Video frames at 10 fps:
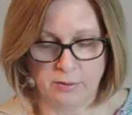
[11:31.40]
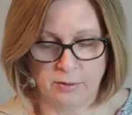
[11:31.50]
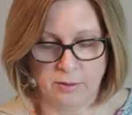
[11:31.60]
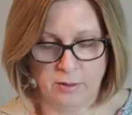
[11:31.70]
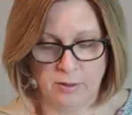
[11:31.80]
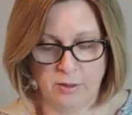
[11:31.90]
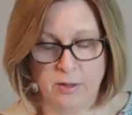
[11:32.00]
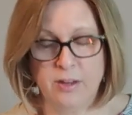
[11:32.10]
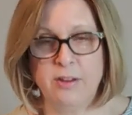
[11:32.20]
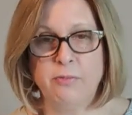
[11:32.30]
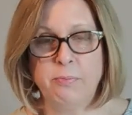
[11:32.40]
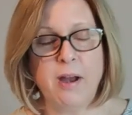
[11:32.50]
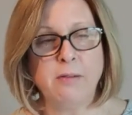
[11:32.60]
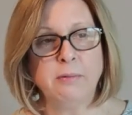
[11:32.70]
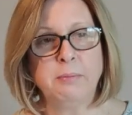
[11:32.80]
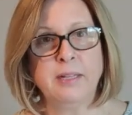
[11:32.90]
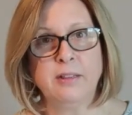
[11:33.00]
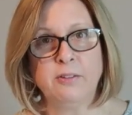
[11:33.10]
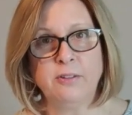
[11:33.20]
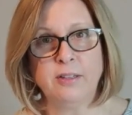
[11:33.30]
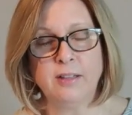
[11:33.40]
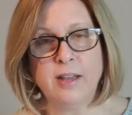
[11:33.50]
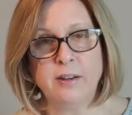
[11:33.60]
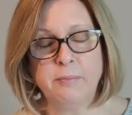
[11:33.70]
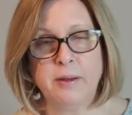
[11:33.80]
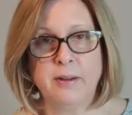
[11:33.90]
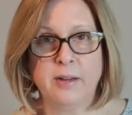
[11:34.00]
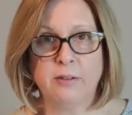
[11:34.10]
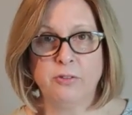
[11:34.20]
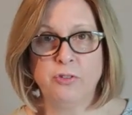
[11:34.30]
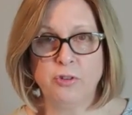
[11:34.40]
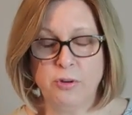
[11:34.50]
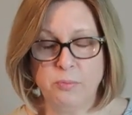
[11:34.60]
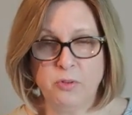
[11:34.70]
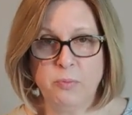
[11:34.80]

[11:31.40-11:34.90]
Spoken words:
You've probably learned a lot about how germs spread